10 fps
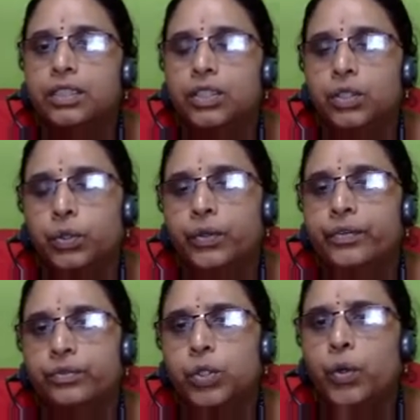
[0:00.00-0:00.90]

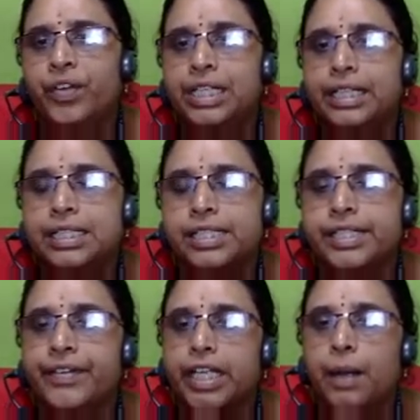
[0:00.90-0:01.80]
low wind
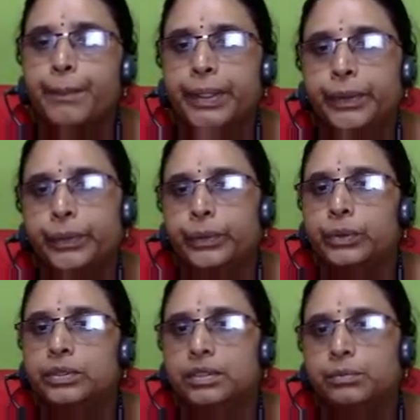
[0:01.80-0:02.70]
density when compared
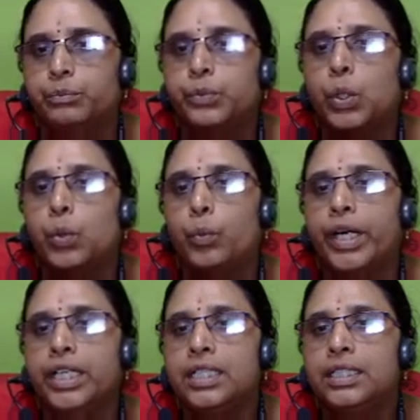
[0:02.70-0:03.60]
to brown
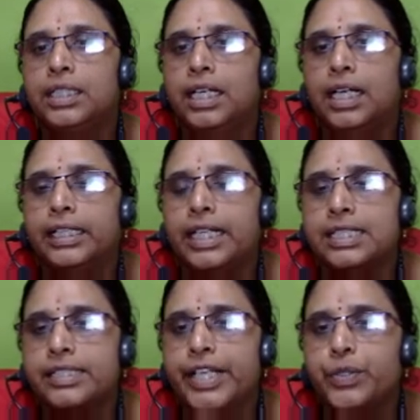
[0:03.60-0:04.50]
one, that is
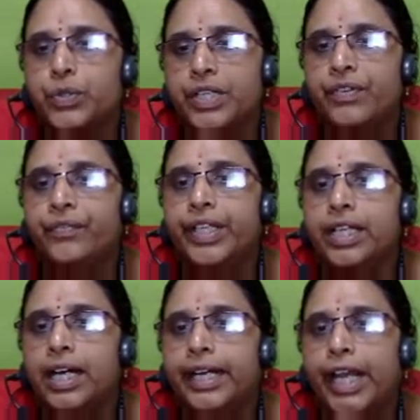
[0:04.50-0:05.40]
3 to
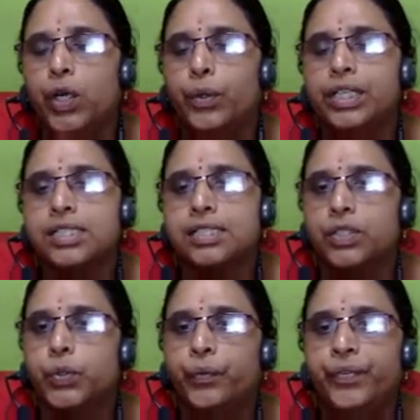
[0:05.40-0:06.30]
350, and yellow is
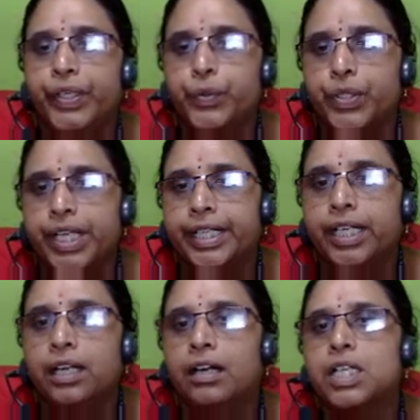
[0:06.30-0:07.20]
250 to
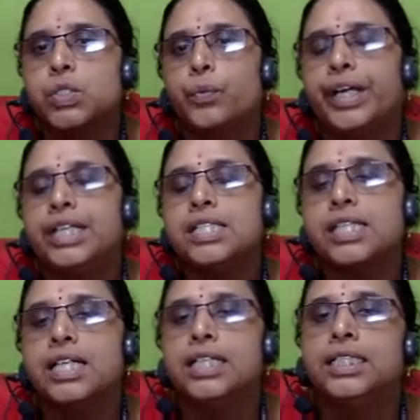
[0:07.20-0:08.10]
300. Last one is
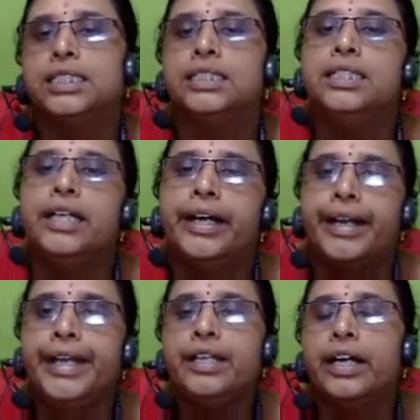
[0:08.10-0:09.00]

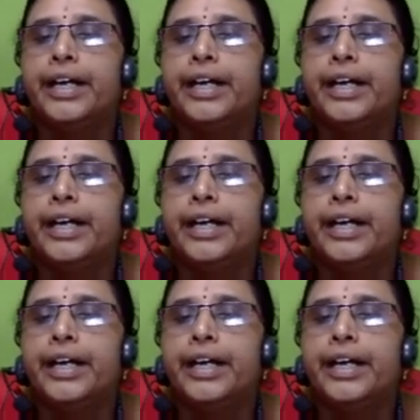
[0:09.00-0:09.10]
red.